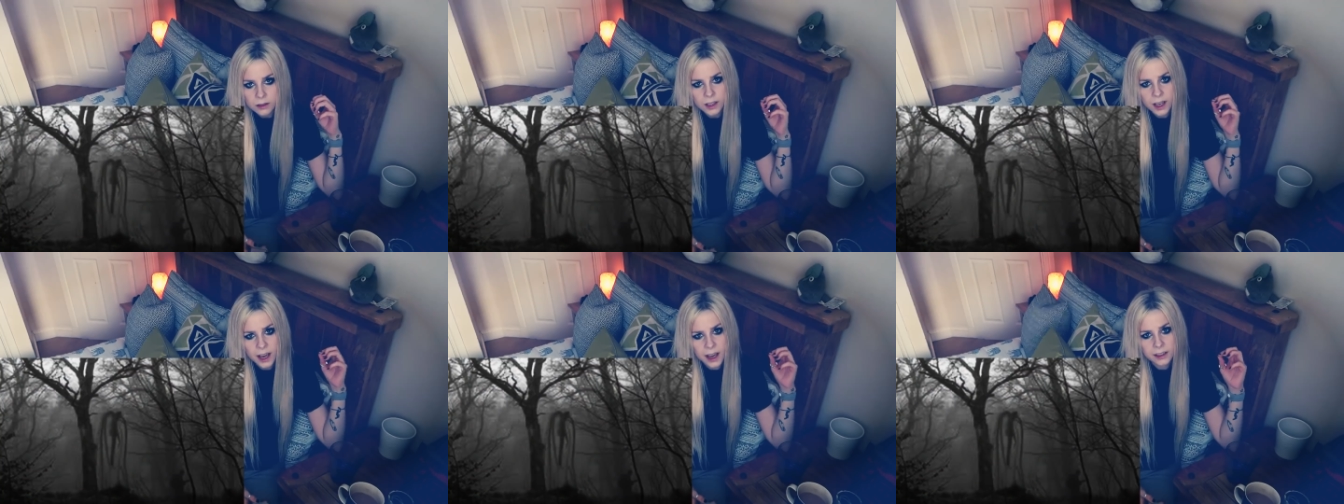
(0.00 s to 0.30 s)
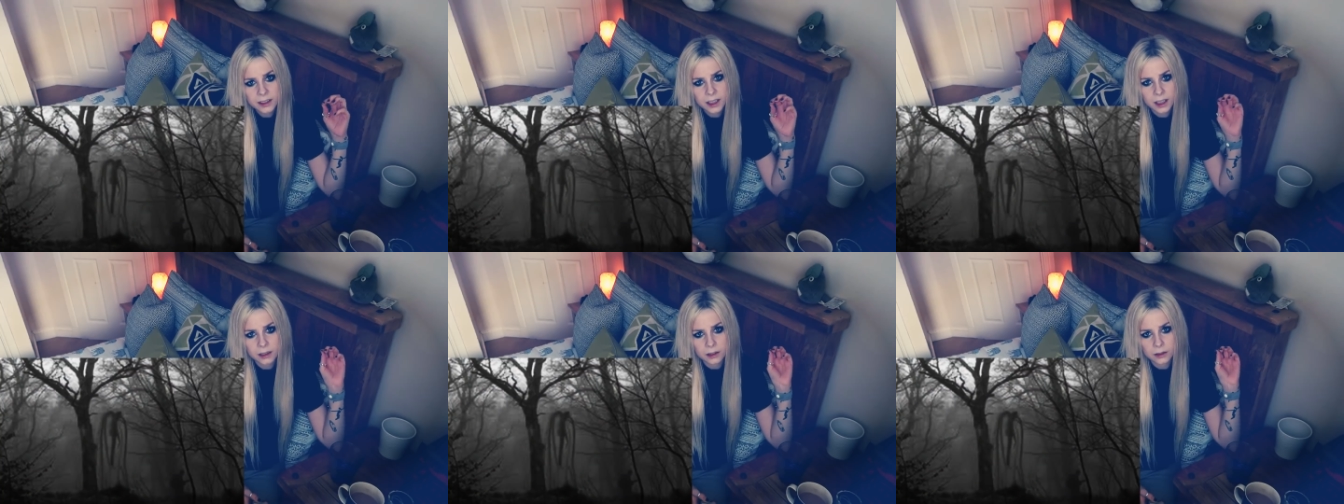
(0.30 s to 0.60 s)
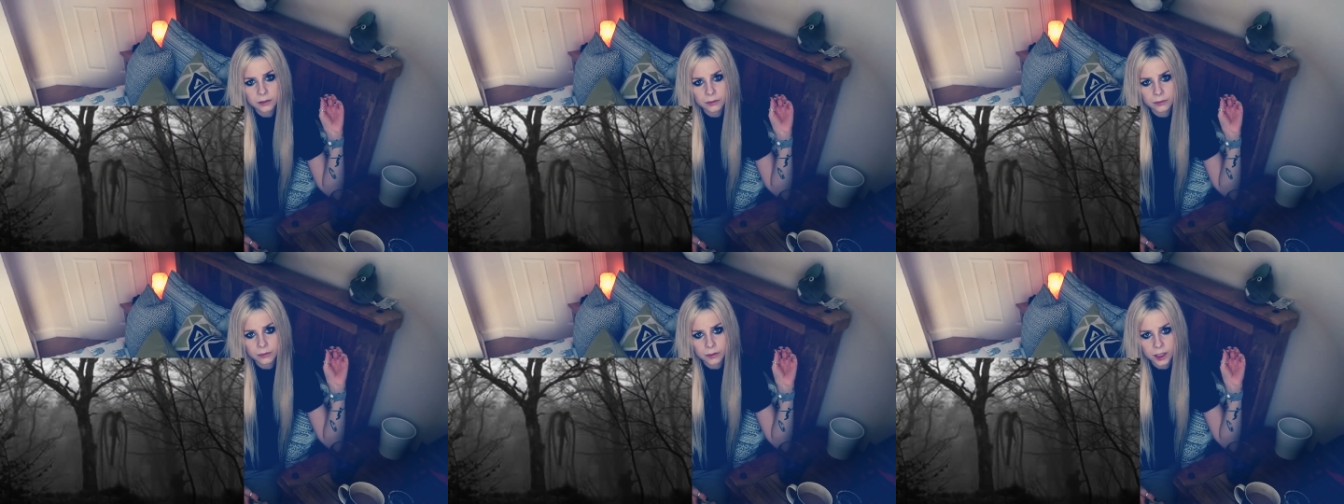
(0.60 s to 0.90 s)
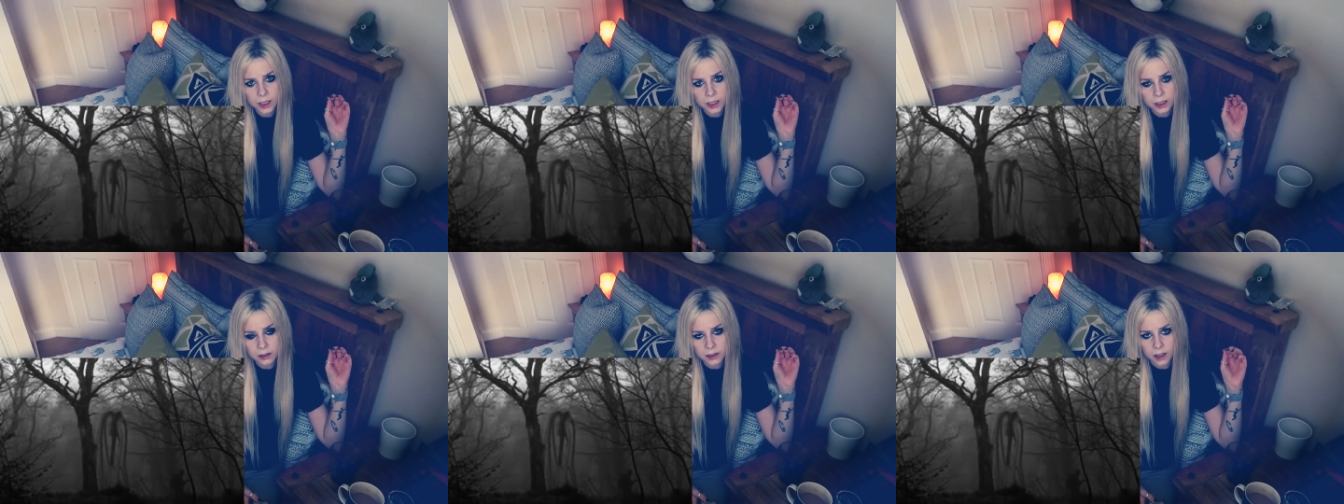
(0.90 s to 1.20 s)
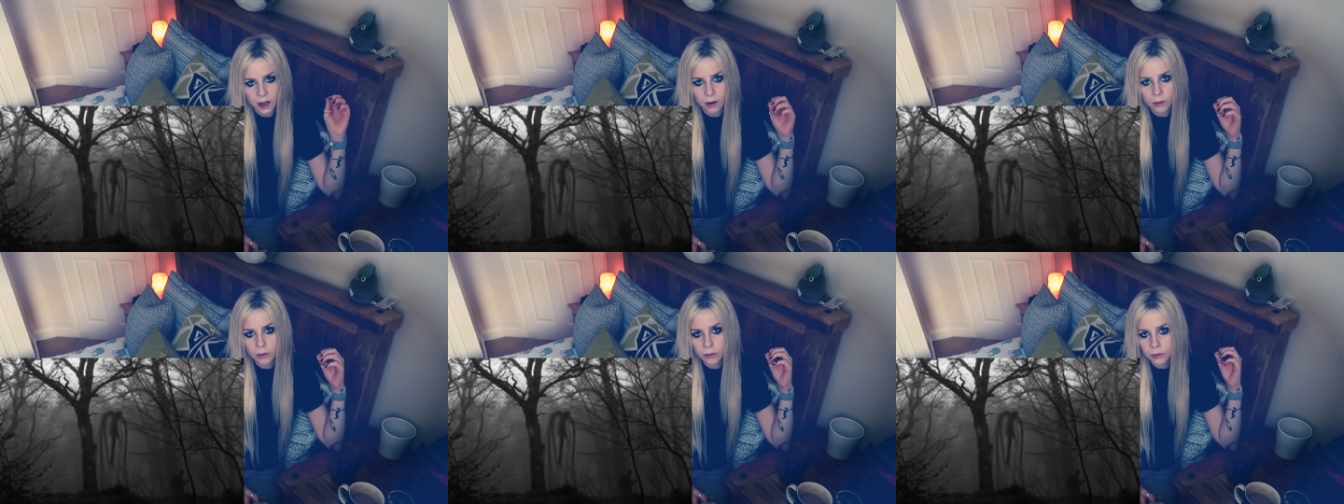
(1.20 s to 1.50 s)
Ted had a freaked
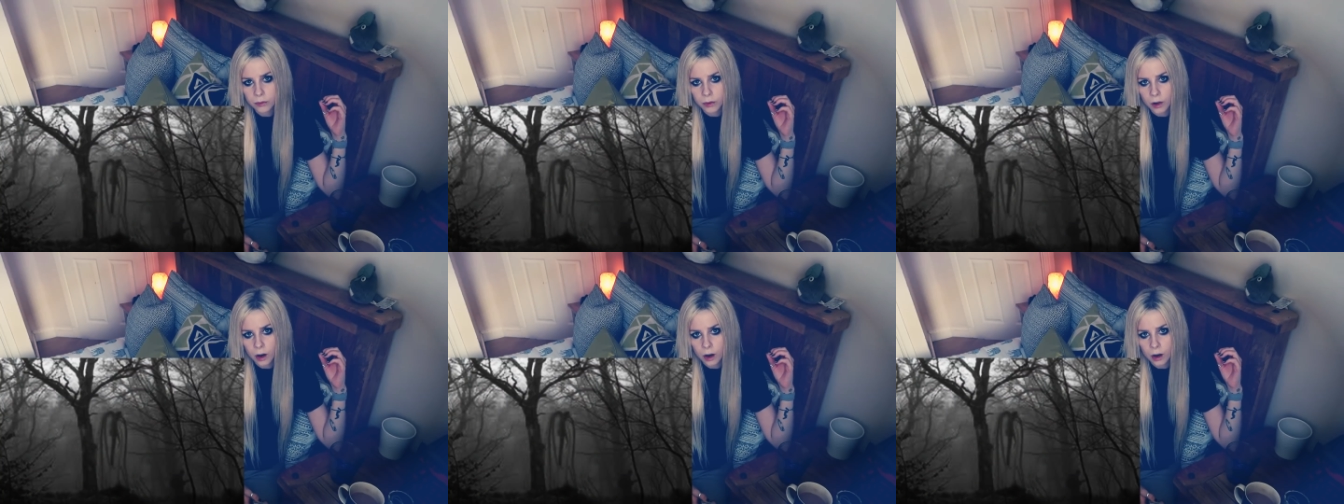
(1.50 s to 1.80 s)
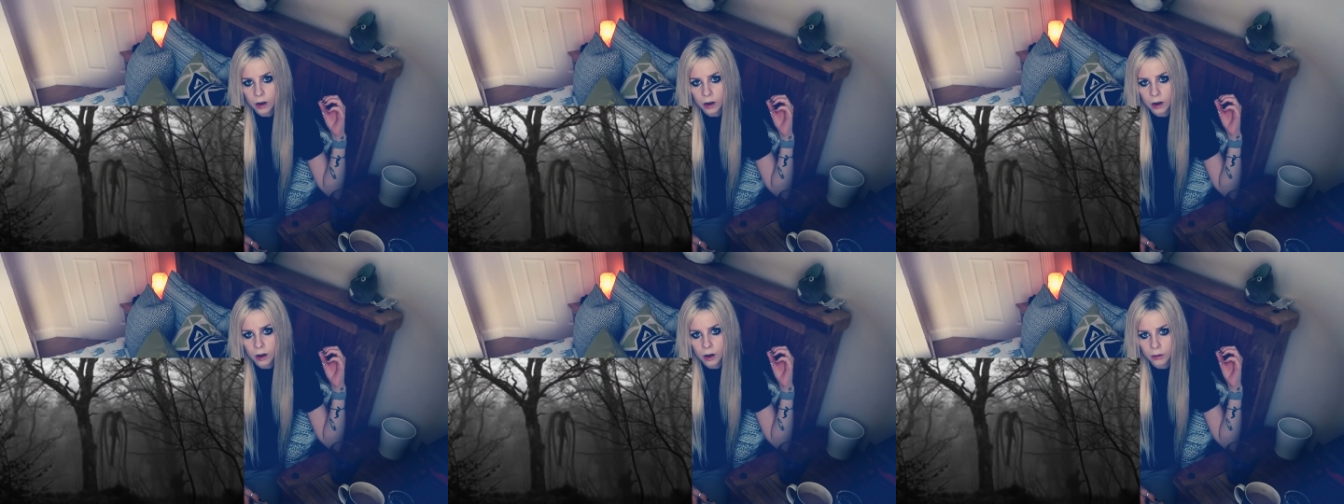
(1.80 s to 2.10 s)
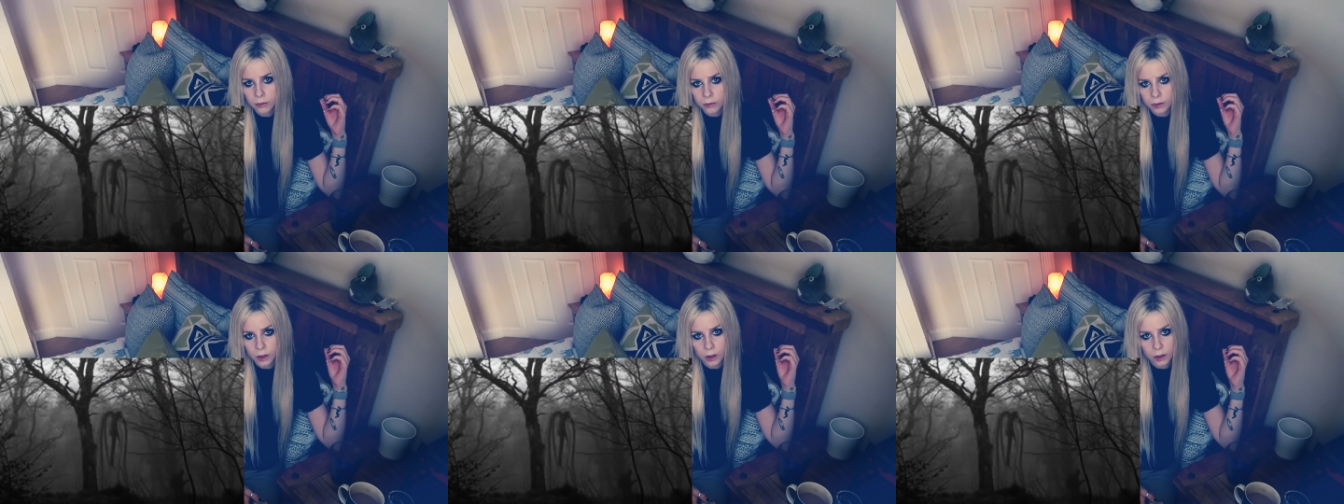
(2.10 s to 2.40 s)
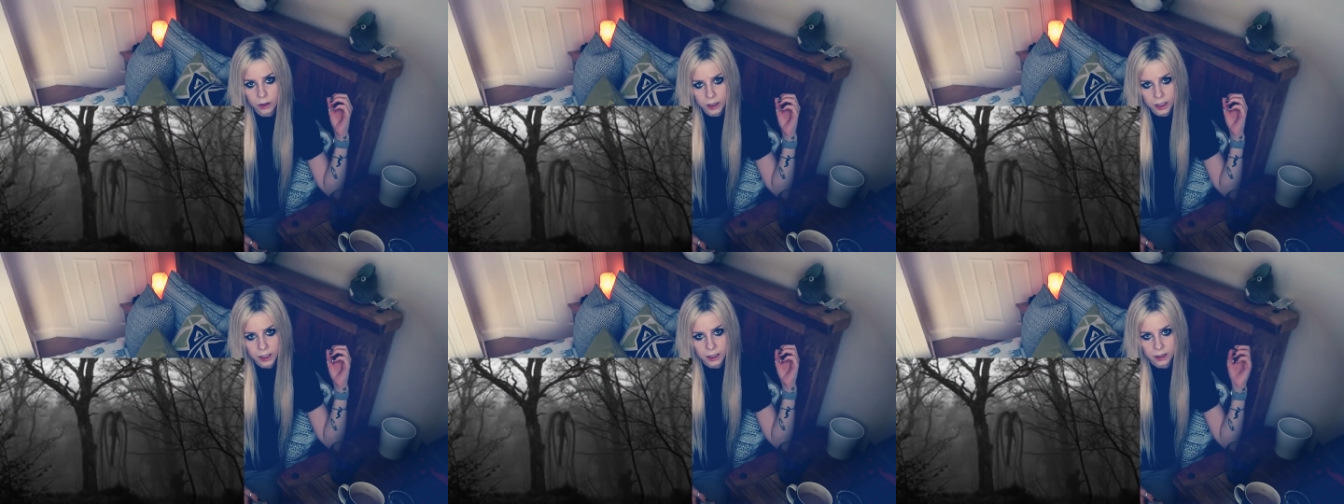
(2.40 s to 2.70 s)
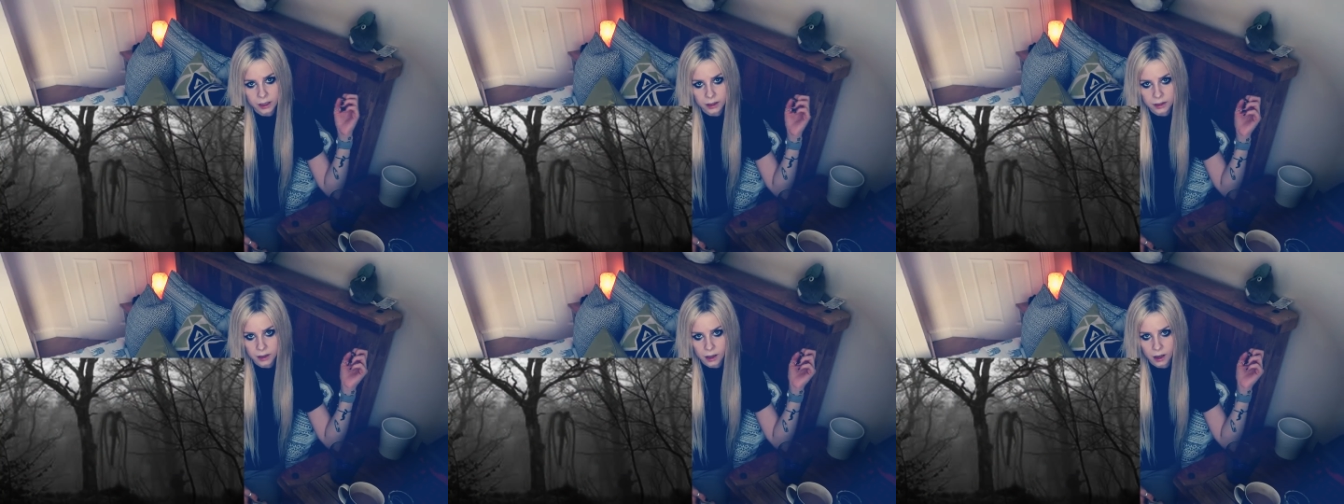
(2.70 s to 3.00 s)
out, far off look in
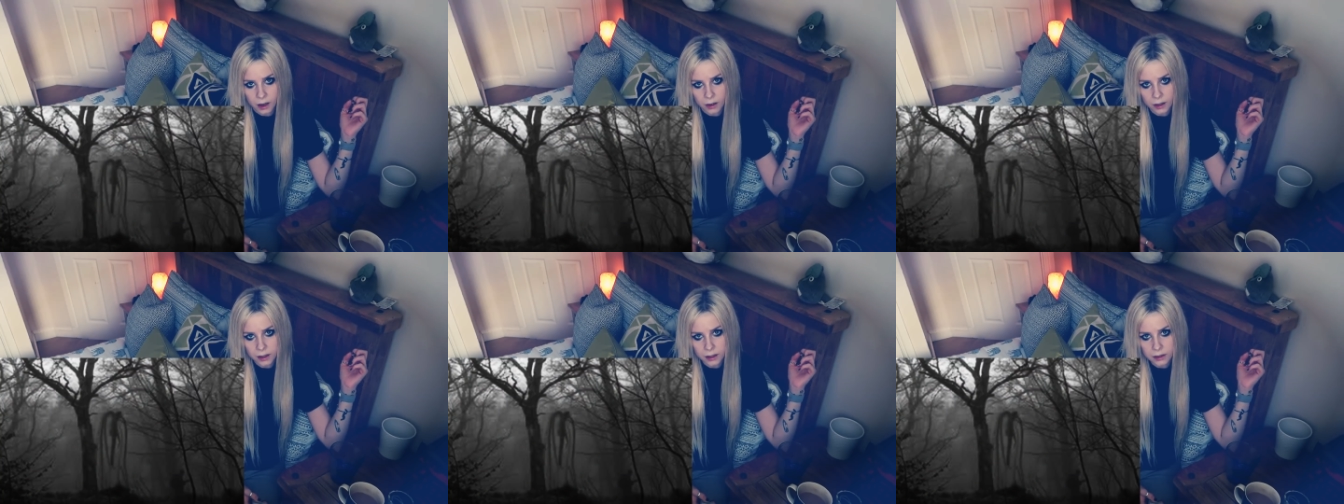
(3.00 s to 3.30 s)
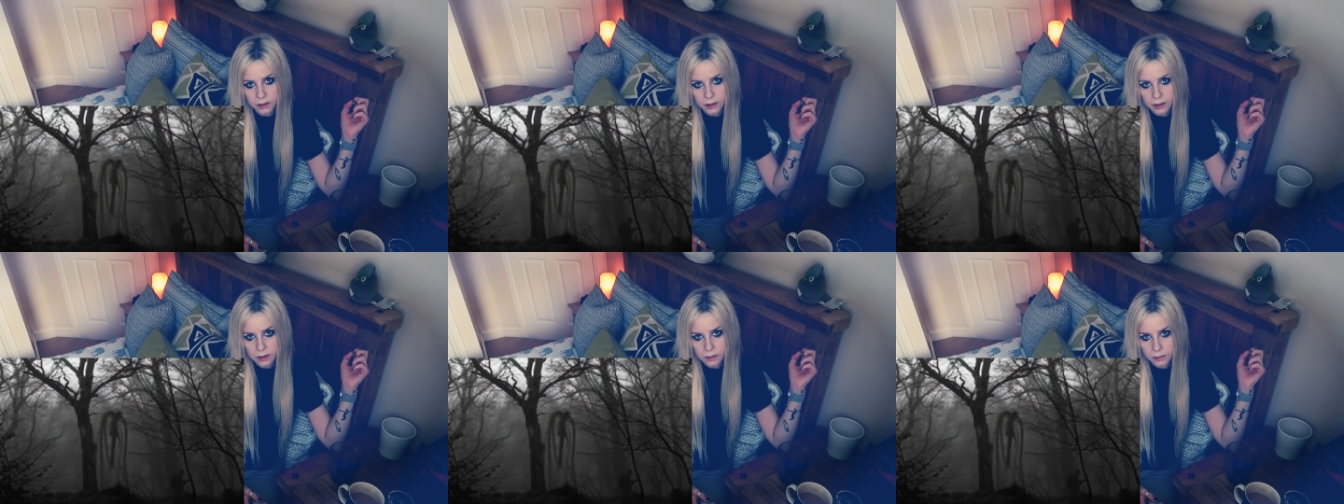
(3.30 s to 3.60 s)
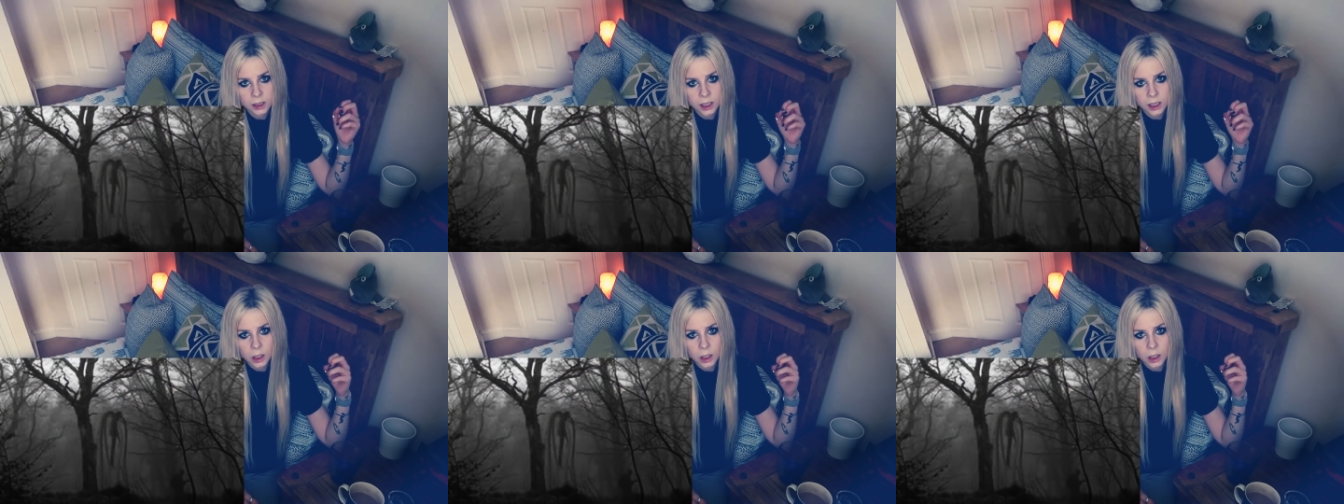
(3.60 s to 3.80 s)
his eyes.